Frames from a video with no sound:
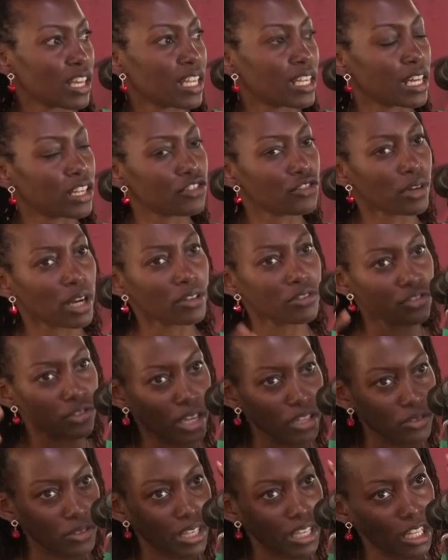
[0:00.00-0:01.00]
And I was
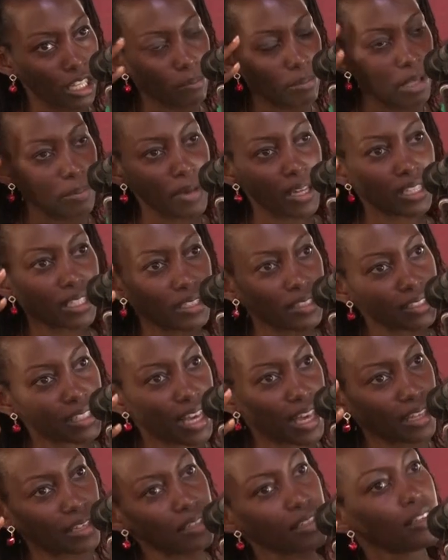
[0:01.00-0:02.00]
trying to help him
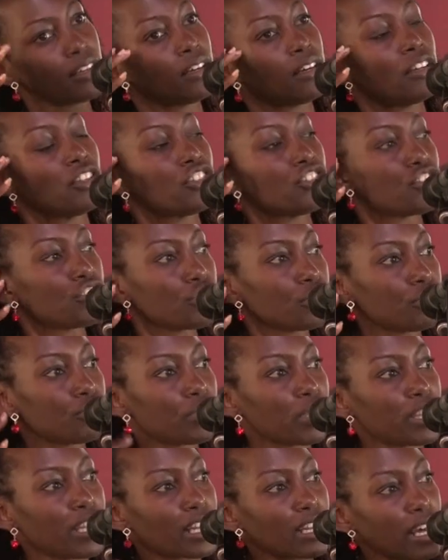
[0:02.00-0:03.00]
understand
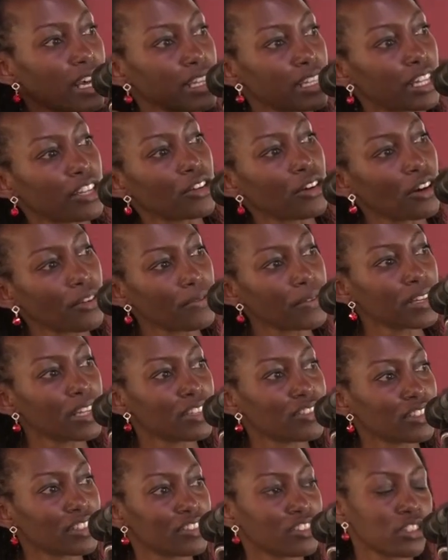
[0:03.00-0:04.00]
children that are in an
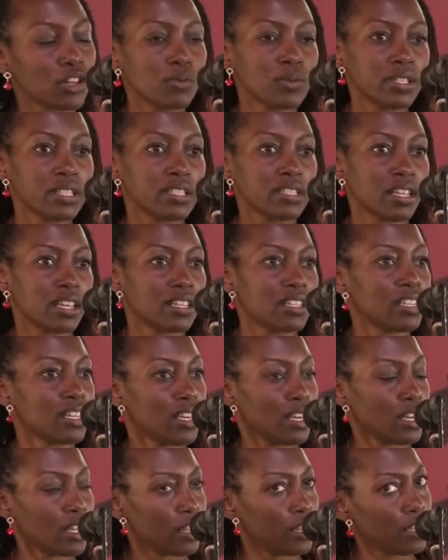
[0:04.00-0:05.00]
orphanage. And so we said,
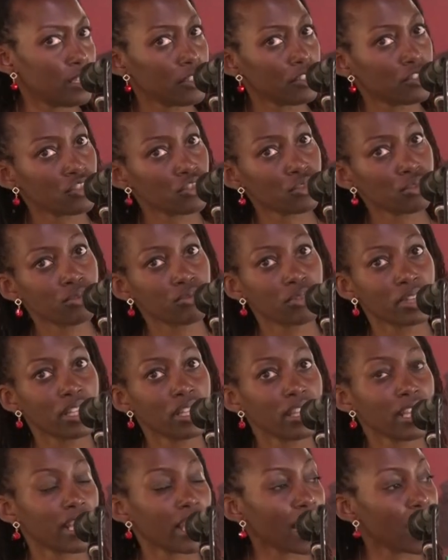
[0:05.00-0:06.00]
these
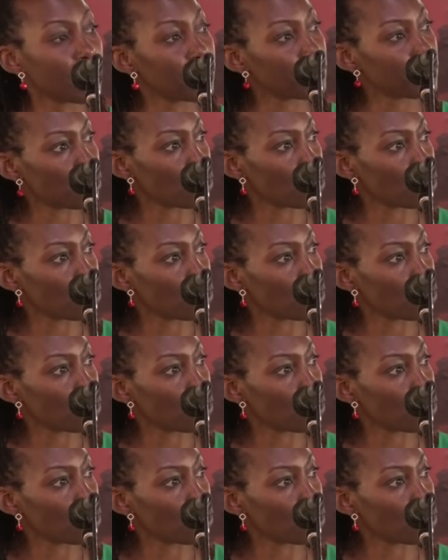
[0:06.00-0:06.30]
children, they have